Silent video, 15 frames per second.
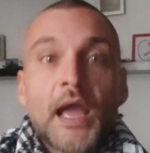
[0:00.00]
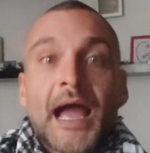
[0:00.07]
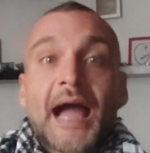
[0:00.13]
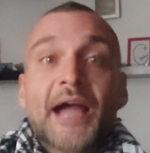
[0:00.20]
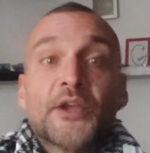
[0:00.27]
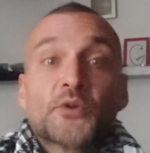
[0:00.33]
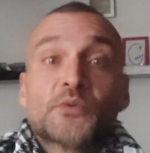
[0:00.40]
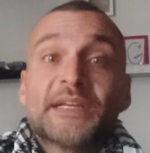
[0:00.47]

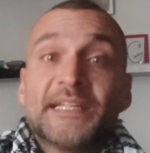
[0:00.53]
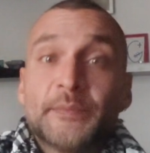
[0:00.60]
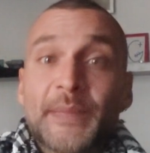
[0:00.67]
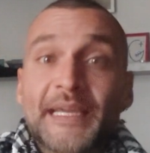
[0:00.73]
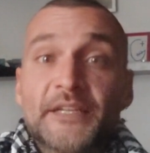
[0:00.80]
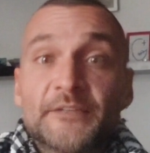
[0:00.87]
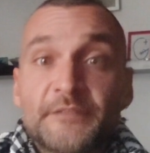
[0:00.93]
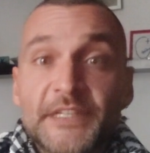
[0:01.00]
I already
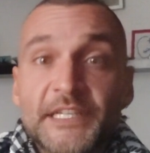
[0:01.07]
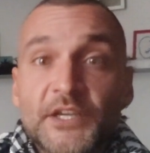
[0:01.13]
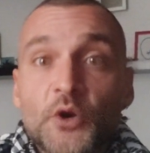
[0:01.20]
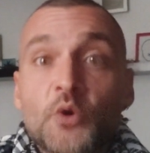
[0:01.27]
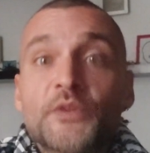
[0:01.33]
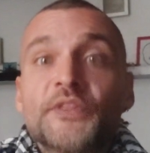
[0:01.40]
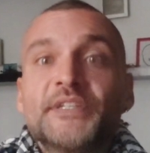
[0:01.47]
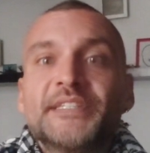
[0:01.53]
made a
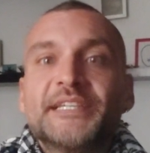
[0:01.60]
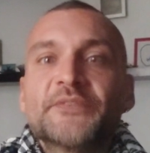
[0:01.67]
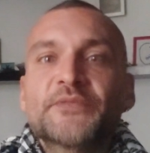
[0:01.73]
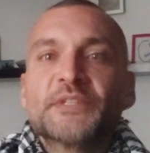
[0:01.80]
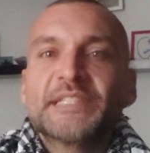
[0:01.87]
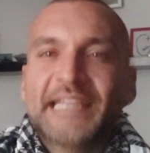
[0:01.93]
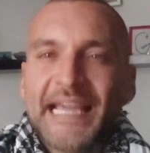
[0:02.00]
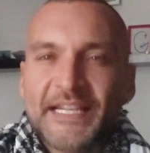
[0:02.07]
video on the
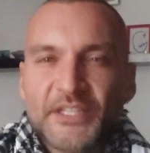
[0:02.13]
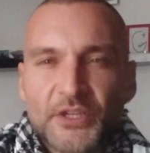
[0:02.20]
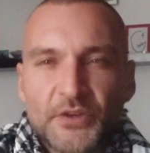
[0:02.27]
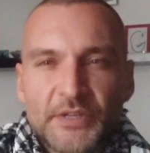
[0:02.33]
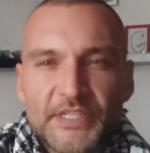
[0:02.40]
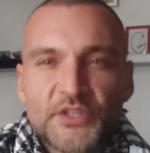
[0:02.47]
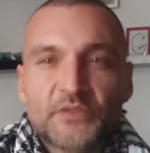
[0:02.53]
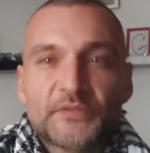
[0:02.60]
different
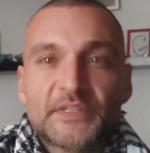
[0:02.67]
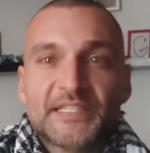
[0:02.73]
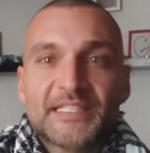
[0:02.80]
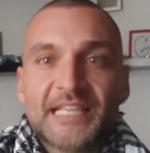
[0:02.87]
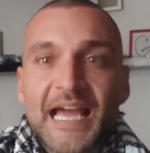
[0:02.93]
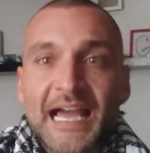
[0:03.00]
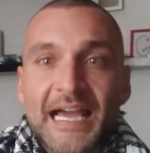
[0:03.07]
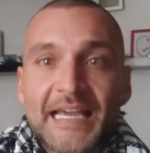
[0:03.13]
categories of the
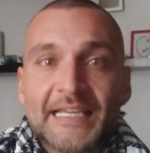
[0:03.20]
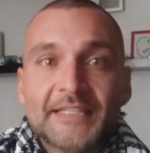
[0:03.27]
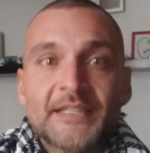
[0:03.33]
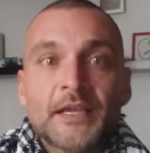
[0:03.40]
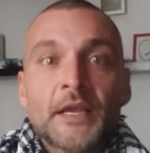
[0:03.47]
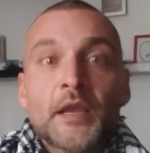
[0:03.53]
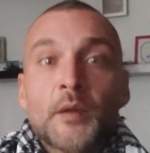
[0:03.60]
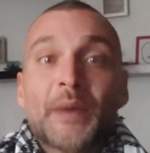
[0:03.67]
signs
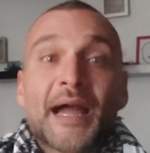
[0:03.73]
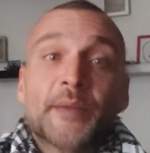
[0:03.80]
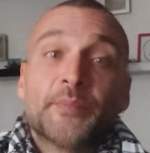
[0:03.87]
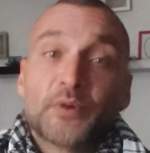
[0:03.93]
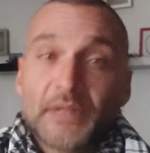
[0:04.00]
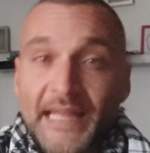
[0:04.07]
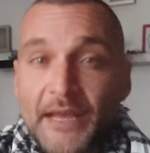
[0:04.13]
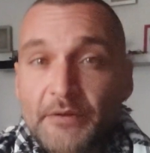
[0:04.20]
by
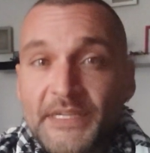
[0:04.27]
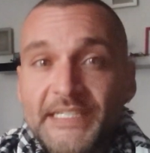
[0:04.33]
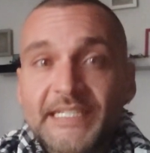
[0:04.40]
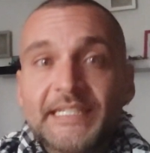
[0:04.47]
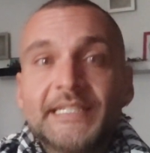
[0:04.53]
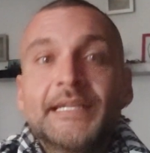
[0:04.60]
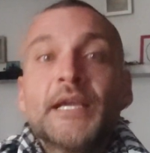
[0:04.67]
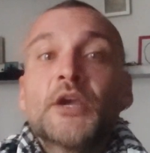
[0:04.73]

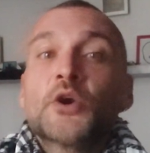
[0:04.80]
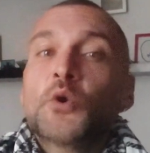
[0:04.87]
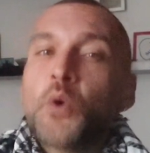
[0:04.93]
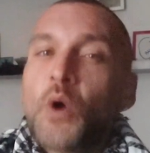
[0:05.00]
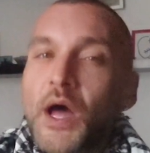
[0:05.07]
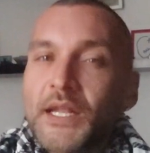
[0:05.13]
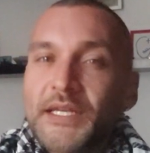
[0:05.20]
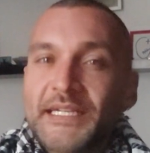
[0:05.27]
polarity,
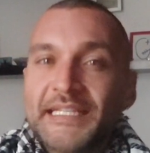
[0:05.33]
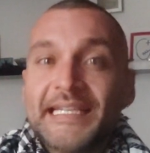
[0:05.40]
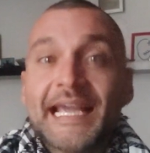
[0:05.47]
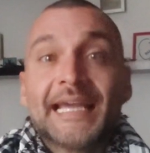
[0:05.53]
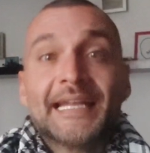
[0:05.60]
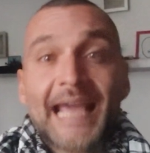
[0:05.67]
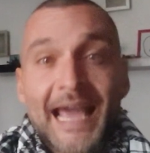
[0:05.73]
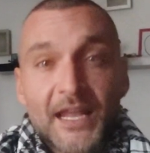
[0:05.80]
quality,
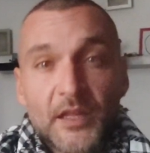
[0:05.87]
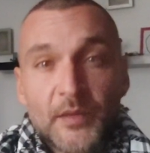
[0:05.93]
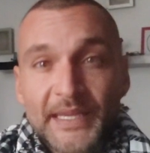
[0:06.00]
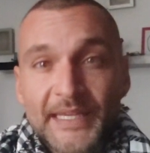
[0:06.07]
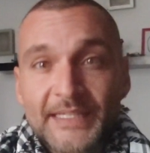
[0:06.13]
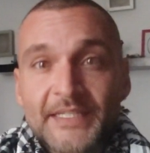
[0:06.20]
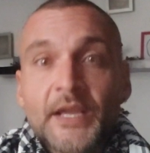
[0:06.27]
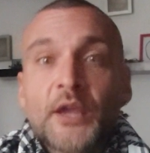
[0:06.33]
and
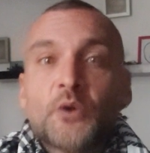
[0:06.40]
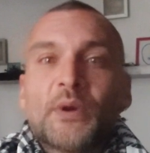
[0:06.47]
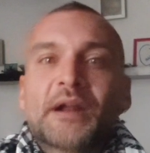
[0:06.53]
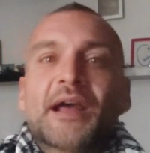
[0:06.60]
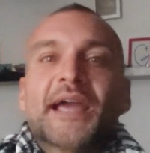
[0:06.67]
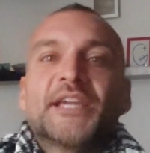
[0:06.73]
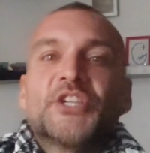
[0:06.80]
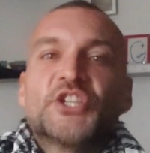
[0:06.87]
element,
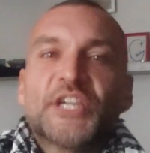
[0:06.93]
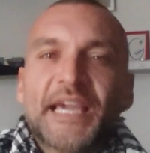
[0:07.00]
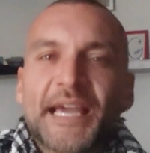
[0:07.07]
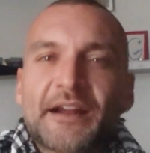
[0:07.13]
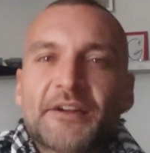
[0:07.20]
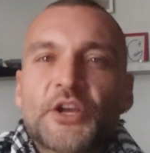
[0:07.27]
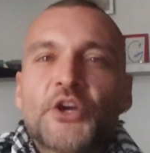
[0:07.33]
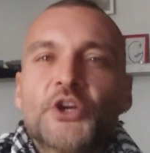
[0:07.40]
where I
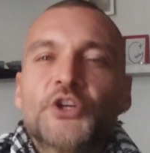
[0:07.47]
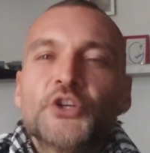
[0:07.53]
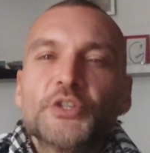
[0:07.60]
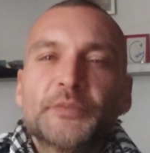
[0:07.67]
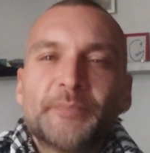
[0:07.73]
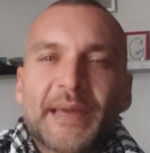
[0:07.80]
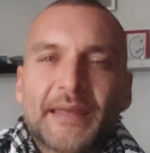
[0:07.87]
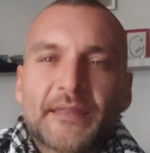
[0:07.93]
shared a
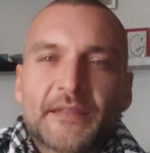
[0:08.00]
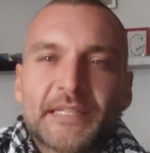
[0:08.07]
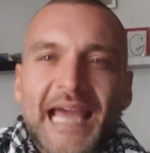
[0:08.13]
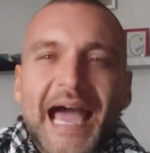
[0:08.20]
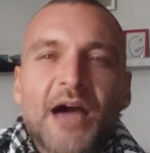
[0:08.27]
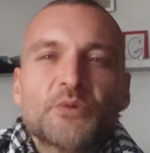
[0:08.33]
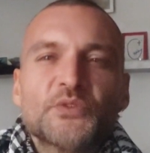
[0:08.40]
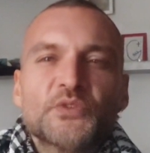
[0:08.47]
good method
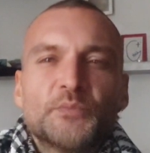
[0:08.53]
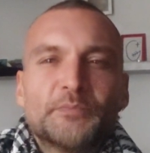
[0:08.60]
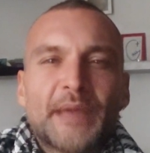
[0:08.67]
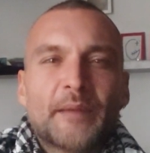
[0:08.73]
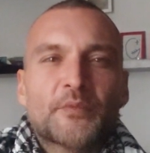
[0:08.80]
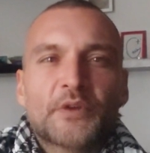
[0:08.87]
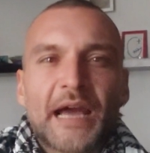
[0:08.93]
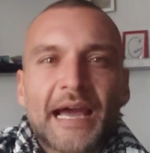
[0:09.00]
how to
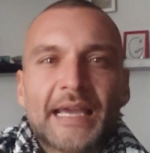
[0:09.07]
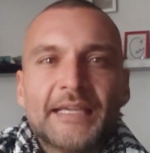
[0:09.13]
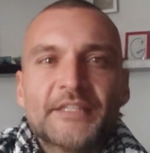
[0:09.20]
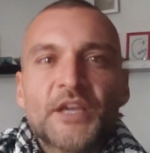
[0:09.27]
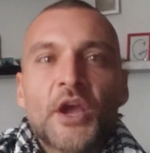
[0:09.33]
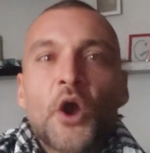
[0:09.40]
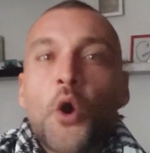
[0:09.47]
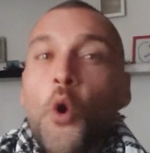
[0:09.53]

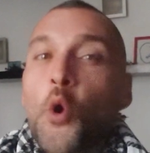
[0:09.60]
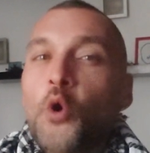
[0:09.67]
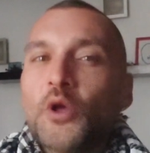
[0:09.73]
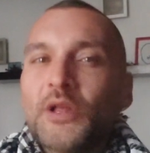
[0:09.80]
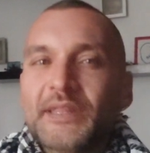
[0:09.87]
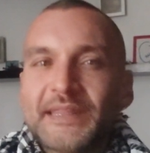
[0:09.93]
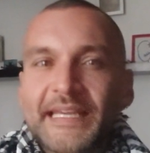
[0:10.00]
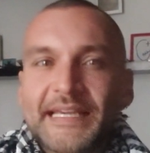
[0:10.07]
memorize
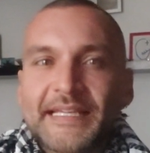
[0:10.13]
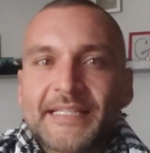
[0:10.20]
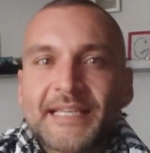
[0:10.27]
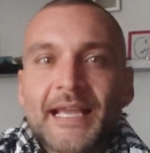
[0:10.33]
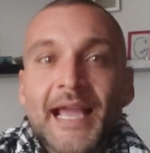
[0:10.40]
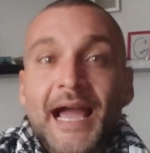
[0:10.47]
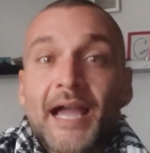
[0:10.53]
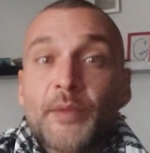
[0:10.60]
all this.
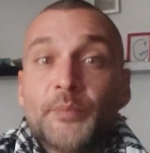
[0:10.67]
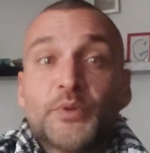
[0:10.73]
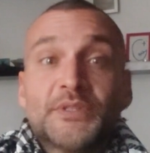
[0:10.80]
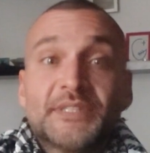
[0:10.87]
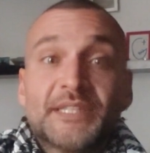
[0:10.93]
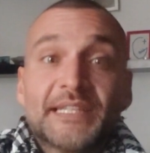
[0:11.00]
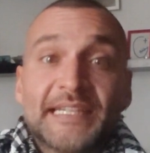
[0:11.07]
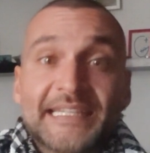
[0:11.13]
I
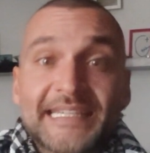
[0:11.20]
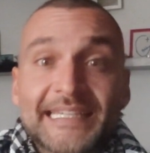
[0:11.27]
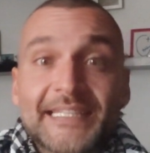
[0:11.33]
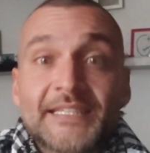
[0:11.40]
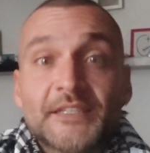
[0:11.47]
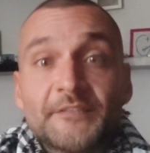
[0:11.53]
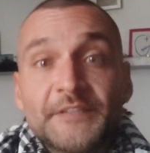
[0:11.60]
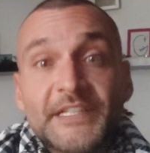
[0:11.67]
put the link
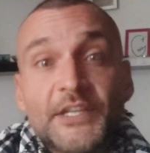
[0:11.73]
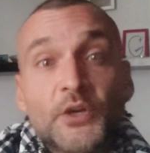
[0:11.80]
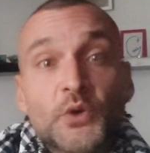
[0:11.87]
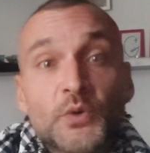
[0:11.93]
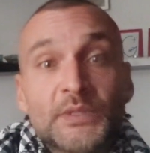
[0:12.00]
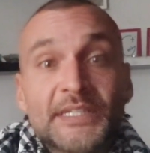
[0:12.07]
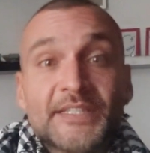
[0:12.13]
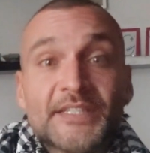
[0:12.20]
in the
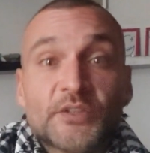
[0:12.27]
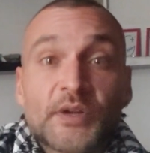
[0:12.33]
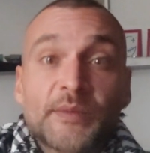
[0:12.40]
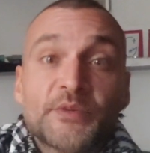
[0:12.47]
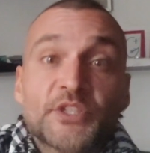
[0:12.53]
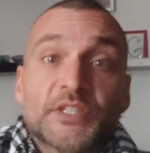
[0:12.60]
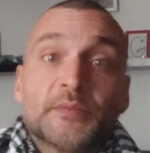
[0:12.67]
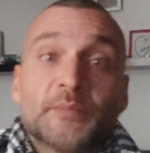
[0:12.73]
video
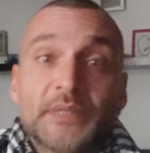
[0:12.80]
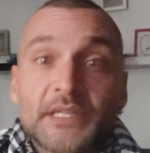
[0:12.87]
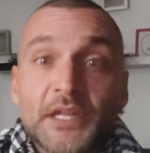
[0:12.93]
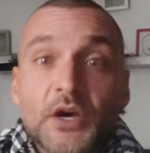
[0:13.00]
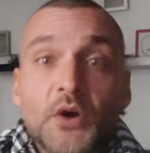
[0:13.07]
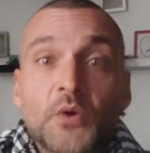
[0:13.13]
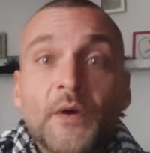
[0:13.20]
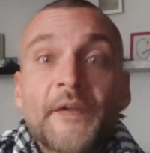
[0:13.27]
description
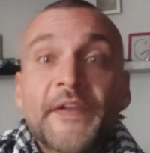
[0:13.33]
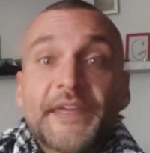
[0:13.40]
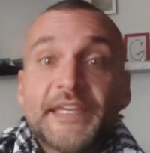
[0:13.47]
below.